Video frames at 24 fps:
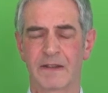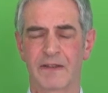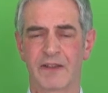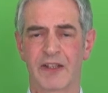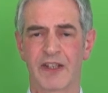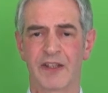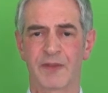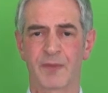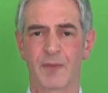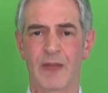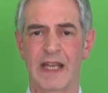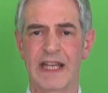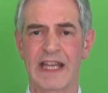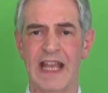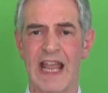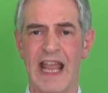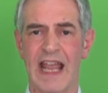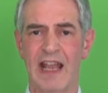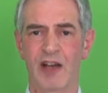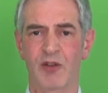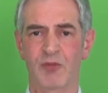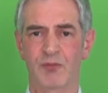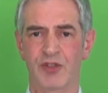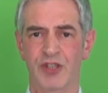This may
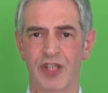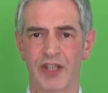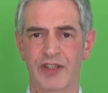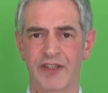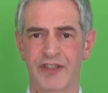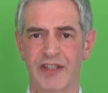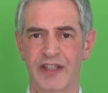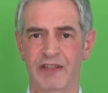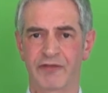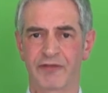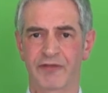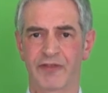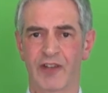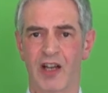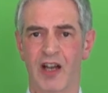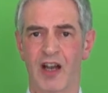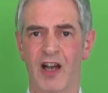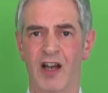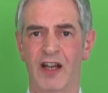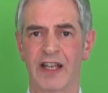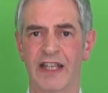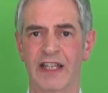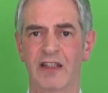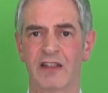help
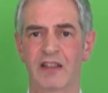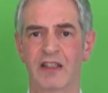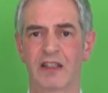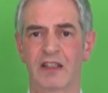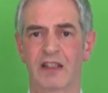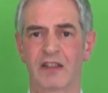justify